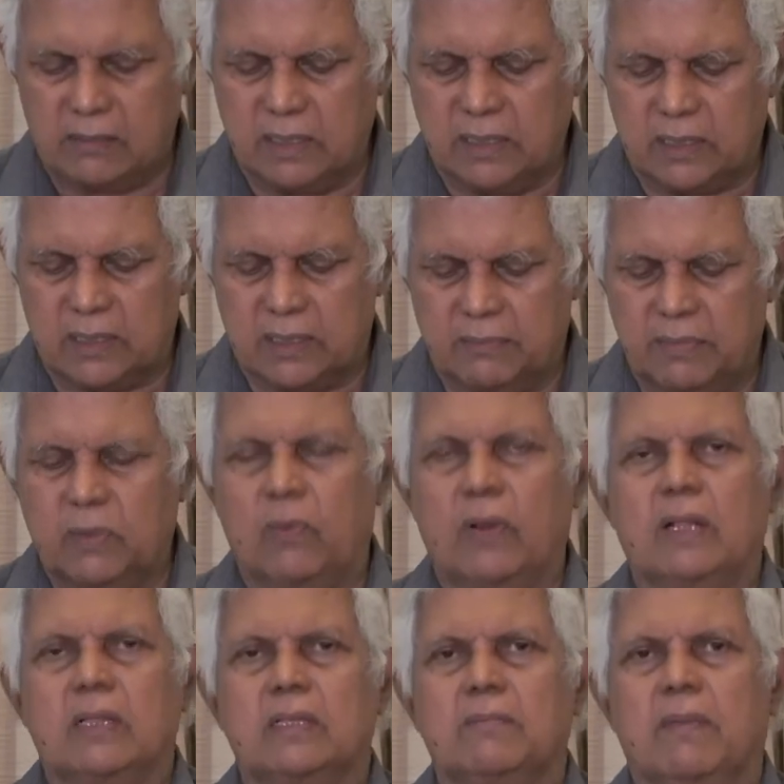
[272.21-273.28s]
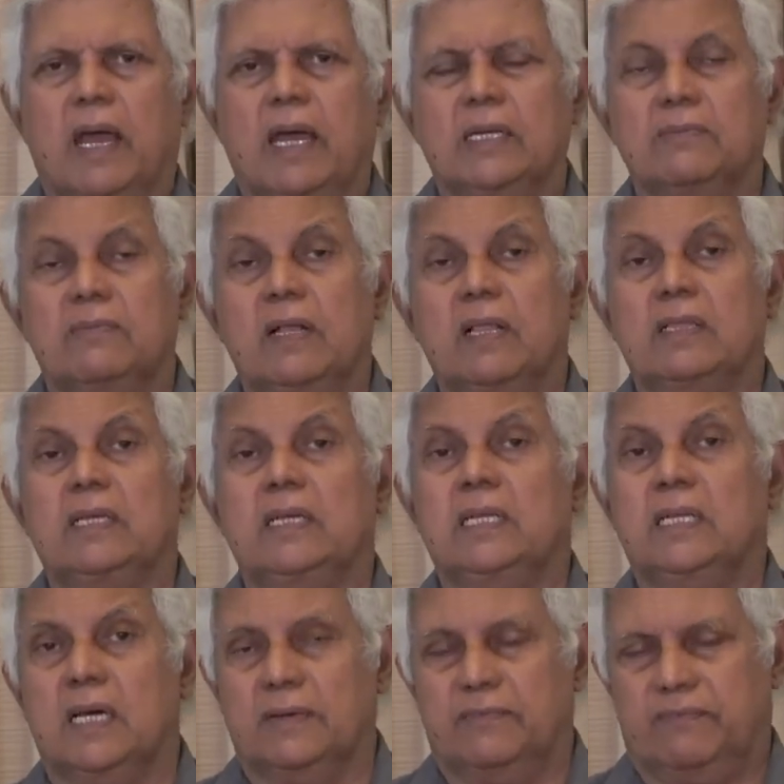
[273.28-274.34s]
reasonably wealthy man, wealthy
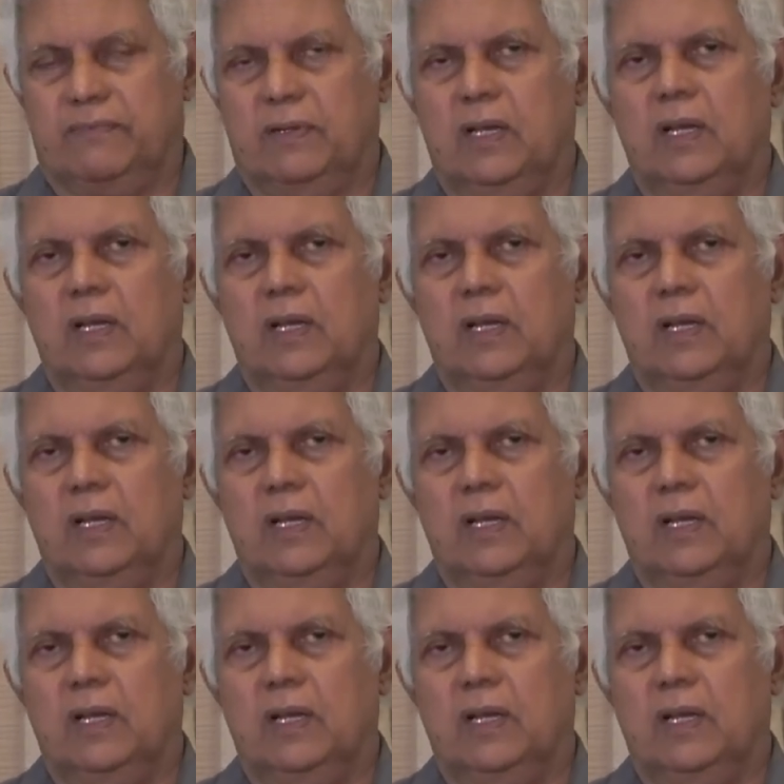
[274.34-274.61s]
enough